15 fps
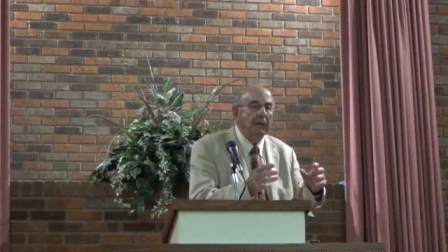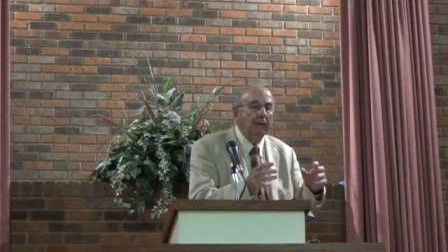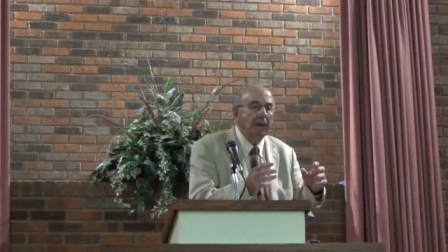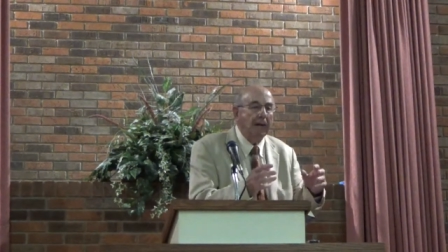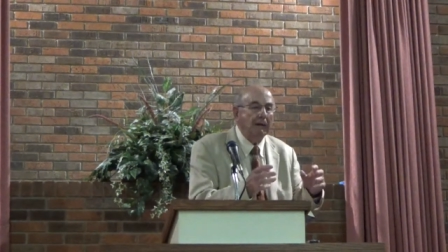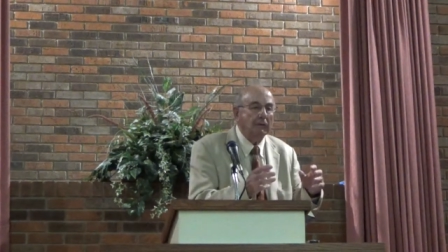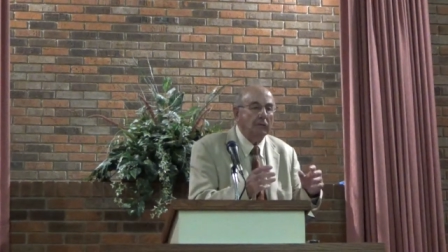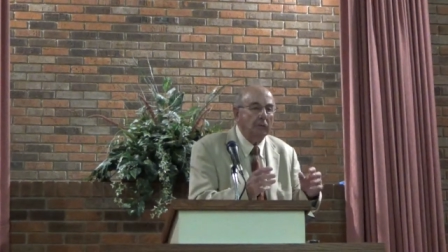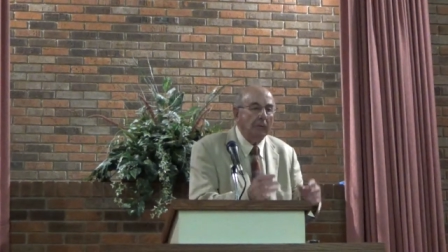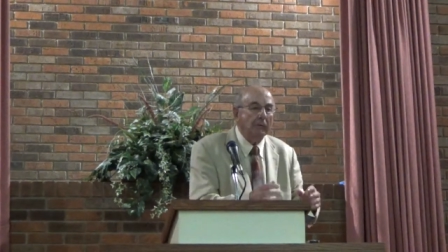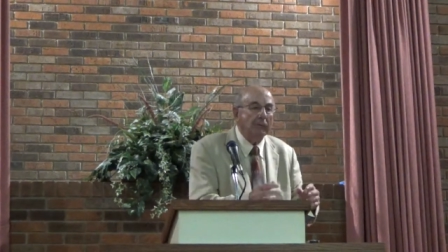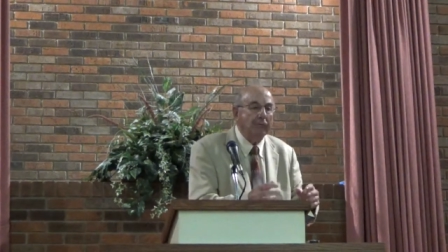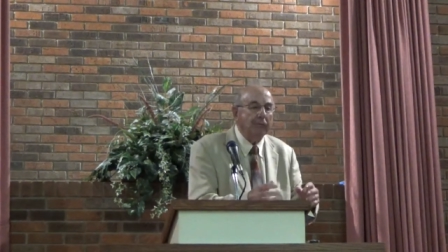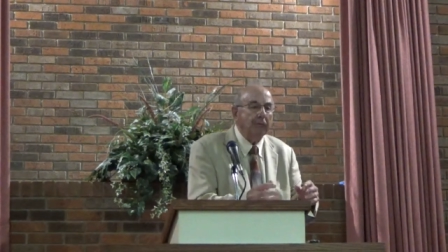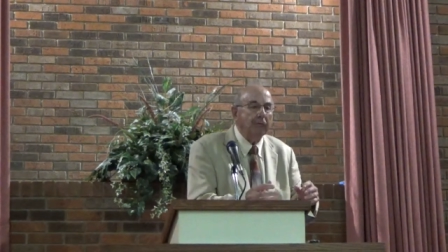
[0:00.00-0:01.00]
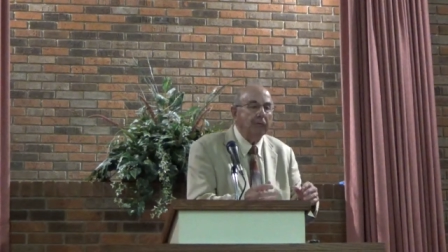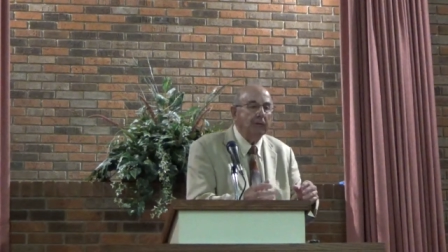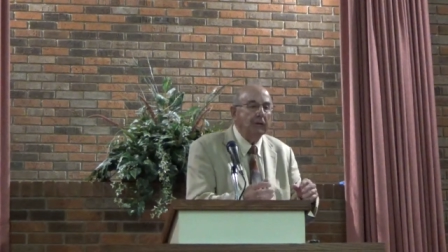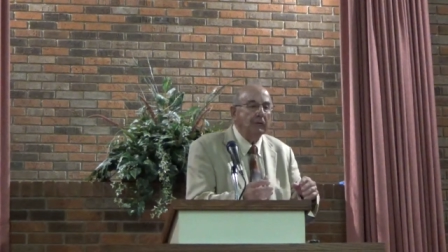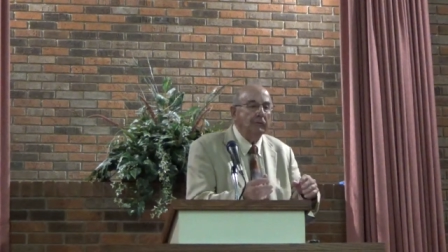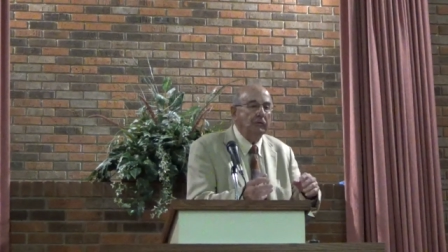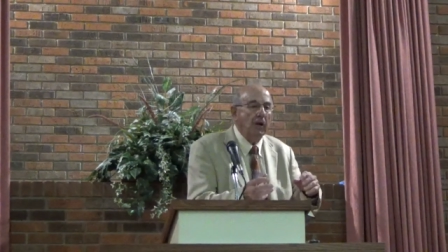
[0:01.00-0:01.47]
like
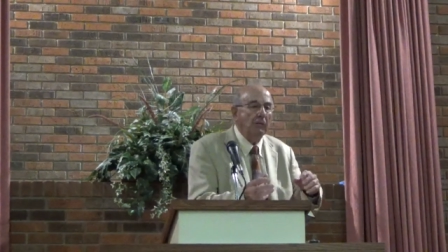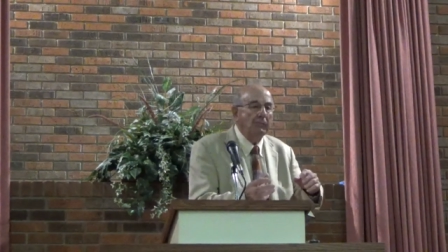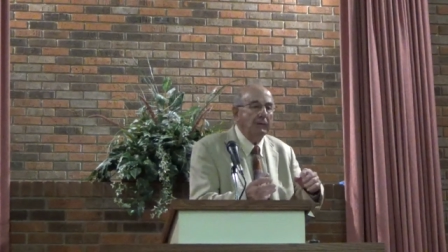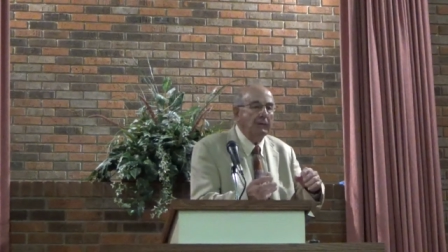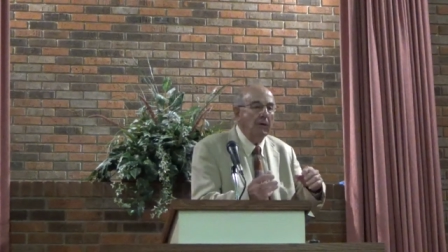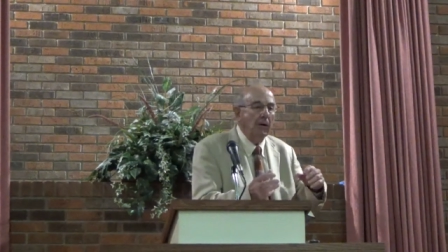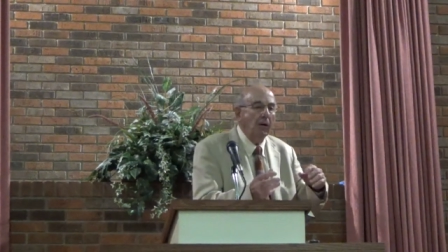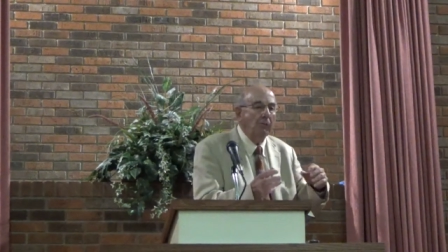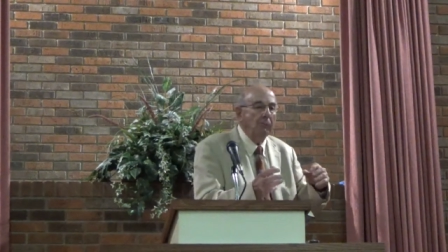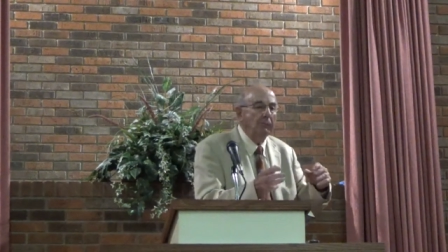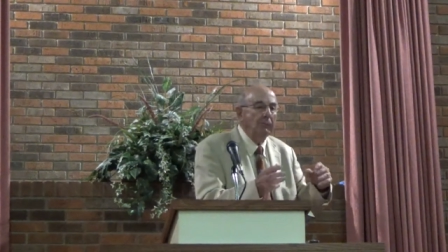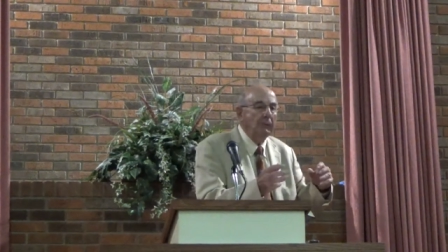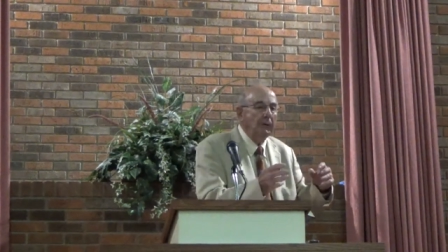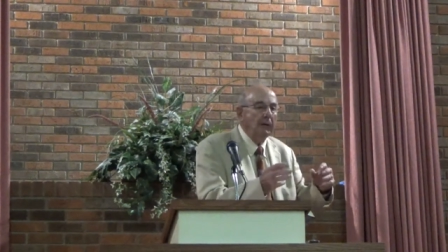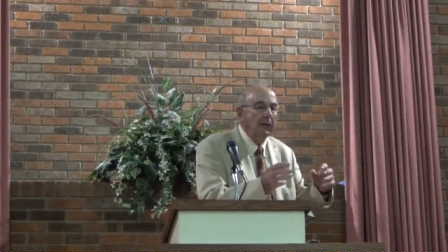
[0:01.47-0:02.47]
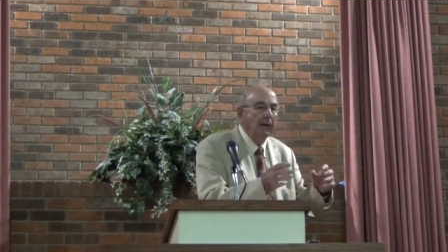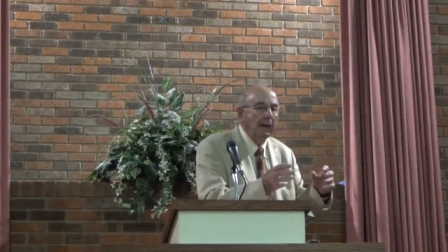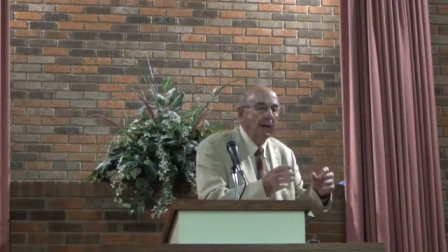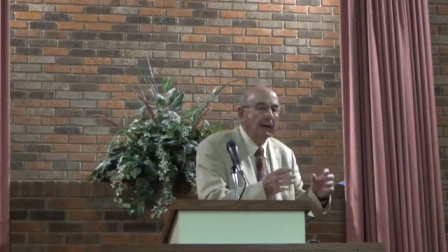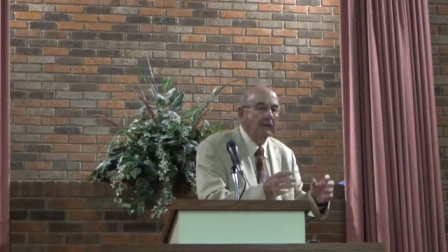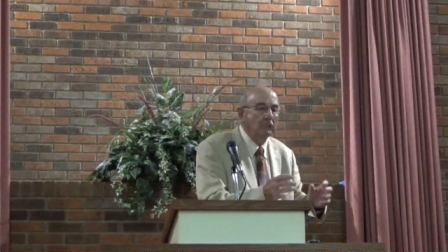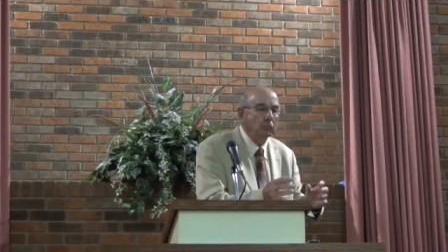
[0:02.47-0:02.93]
crimson shall become
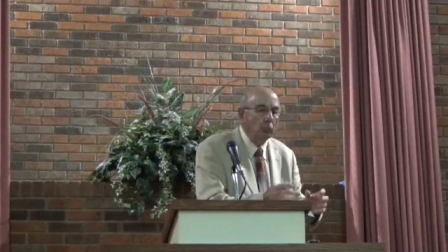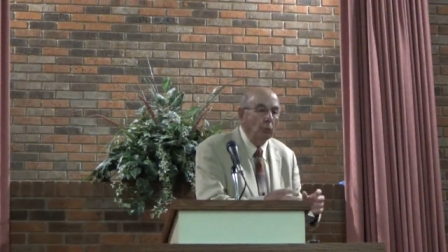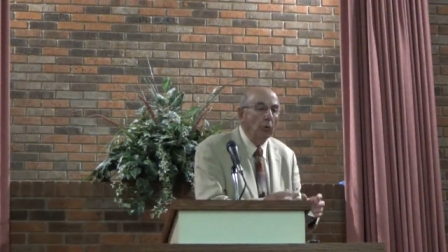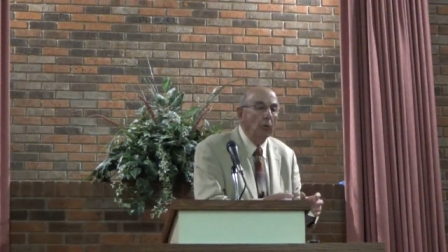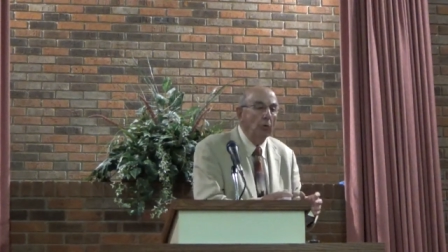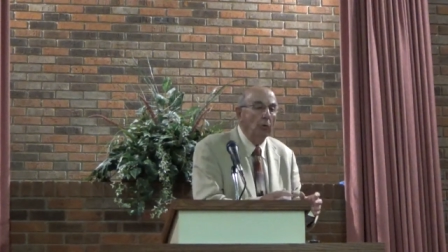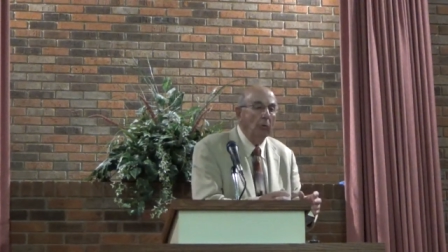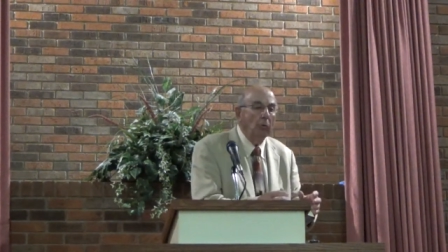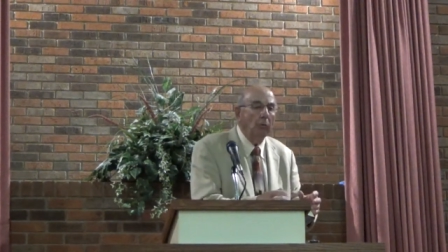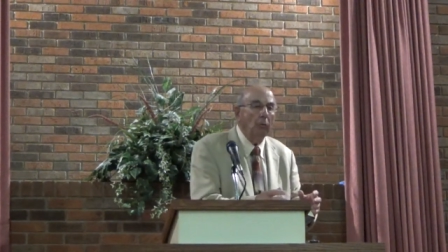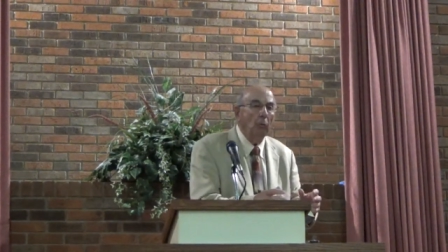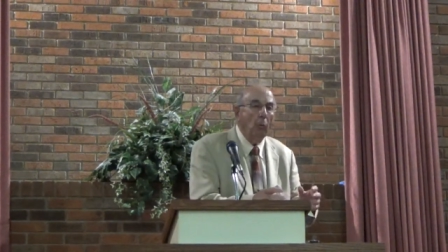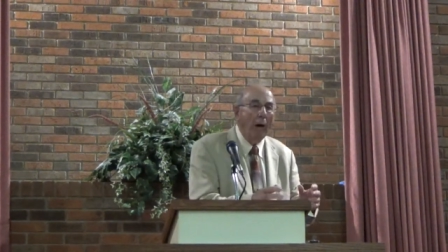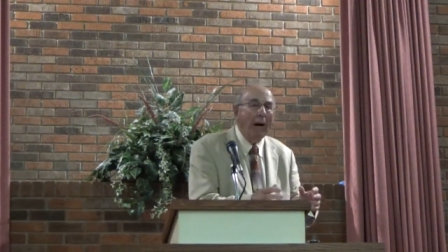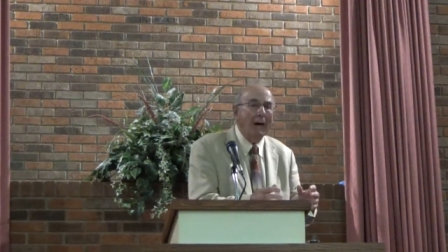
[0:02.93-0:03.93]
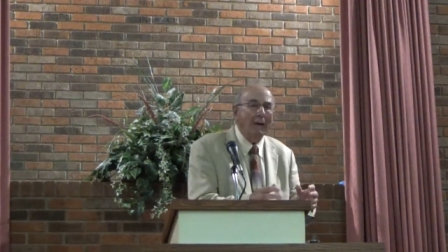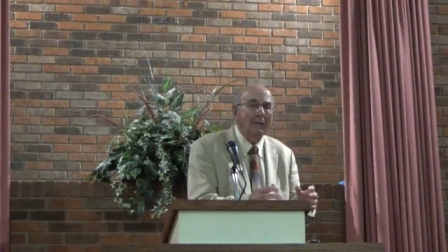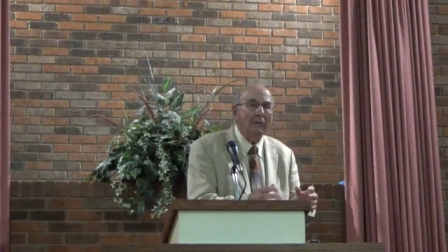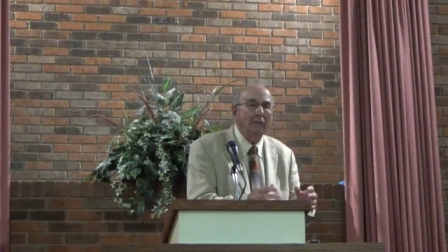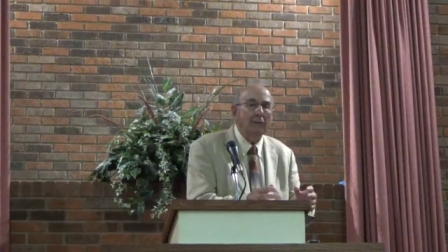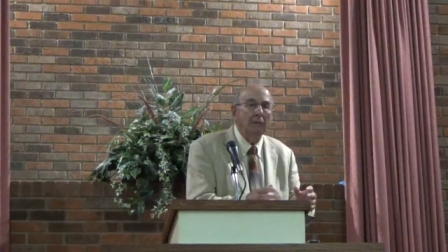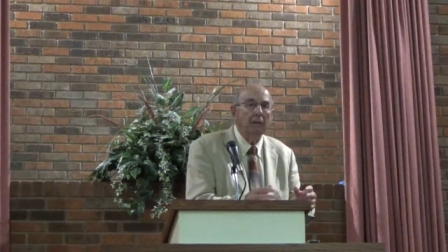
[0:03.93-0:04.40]
as wool
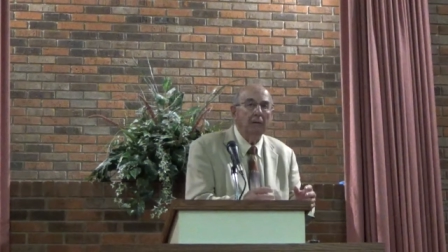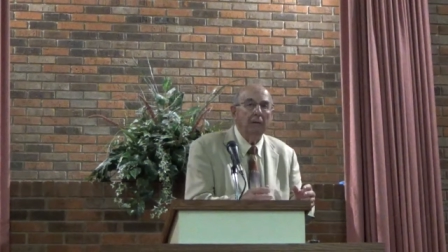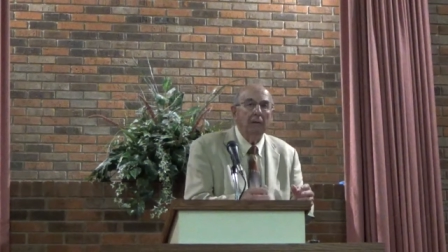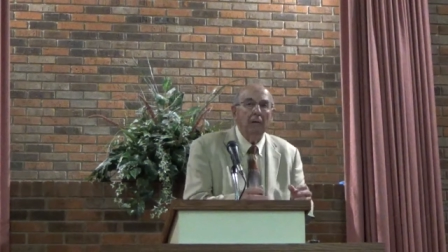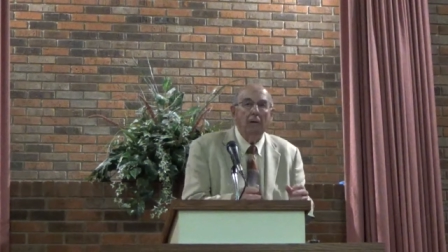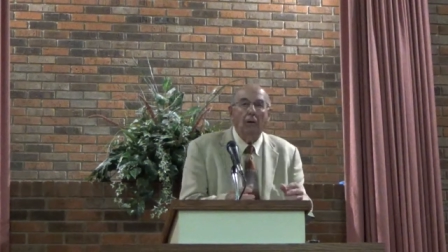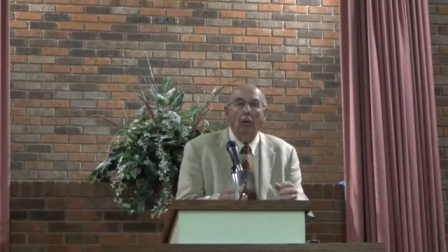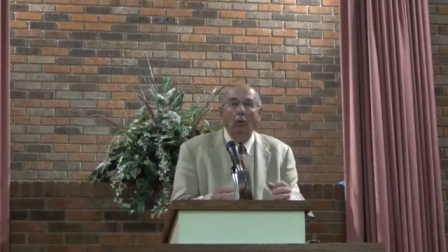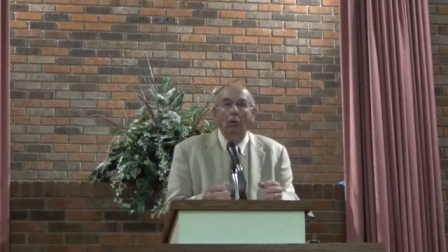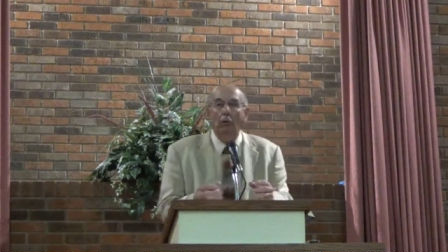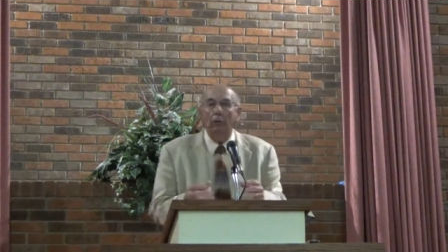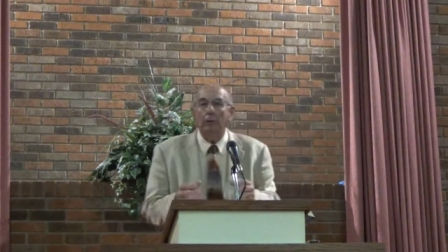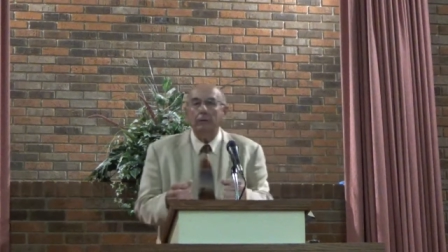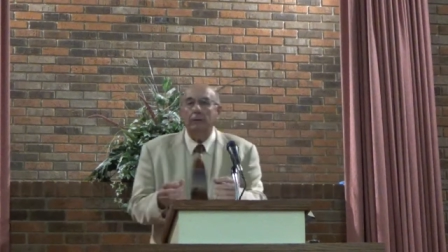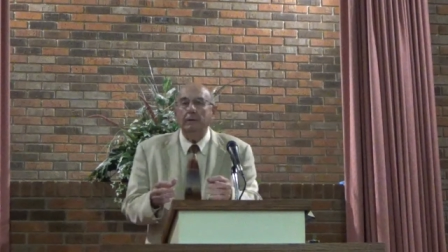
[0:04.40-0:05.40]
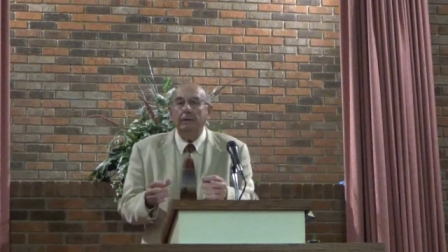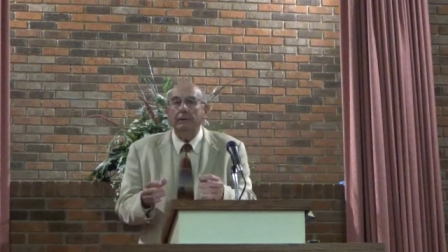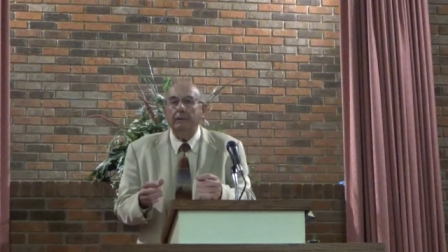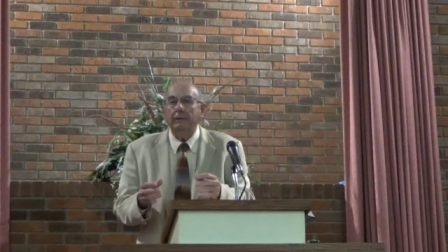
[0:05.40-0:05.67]
white or